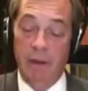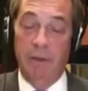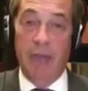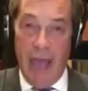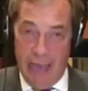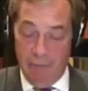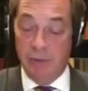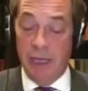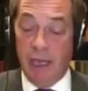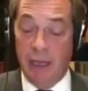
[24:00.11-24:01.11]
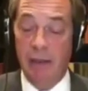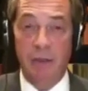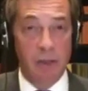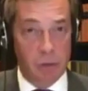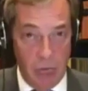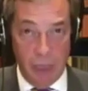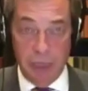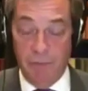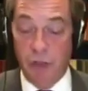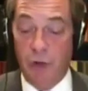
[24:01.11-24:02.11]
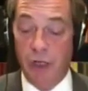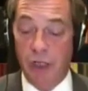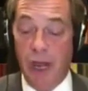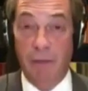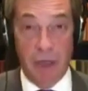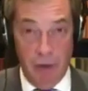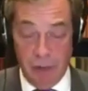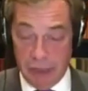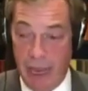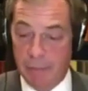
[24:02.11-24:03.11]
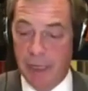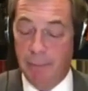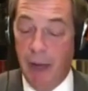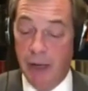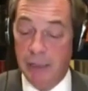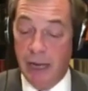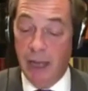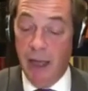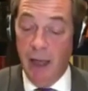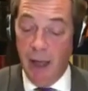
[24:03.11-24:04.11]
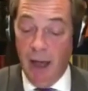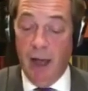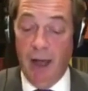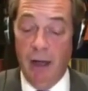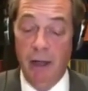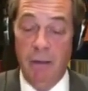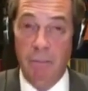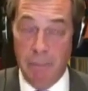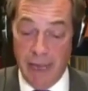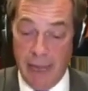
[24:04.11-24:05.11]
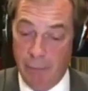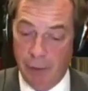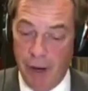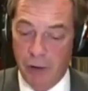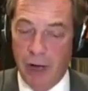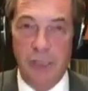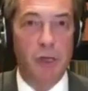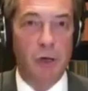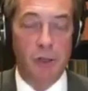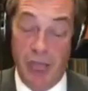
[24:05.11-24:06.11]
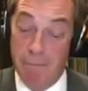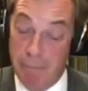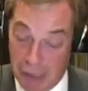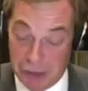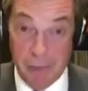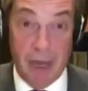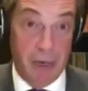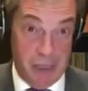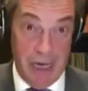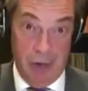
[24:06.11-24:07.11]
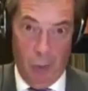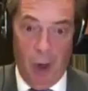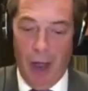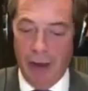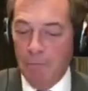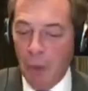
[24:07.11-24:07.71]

The AfD, the Alternative for Deutschland, the Eurosceptic Party, are making progress. Gosh, they must be. I'll tell you why.